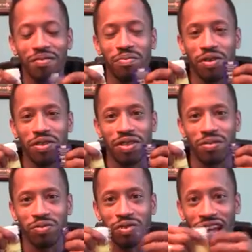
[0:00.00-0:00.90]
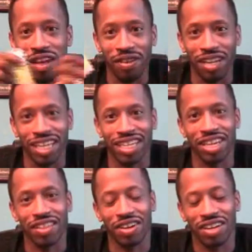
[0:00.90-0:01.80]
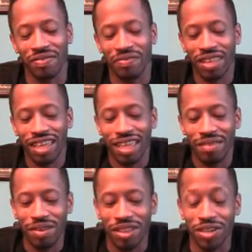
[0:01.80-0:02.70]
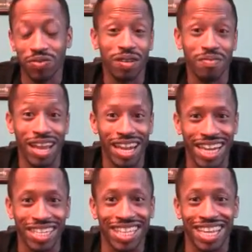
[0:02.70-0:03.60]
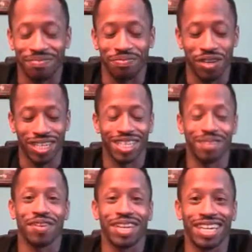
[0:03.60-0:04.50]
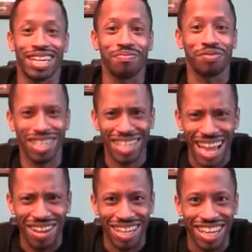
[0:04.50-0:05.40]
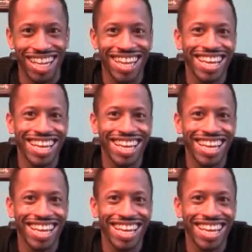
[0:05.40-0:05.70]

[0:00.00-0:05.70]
both of them rivaling each other. But there's one man actually that voiced his opinion, and pretty loudly,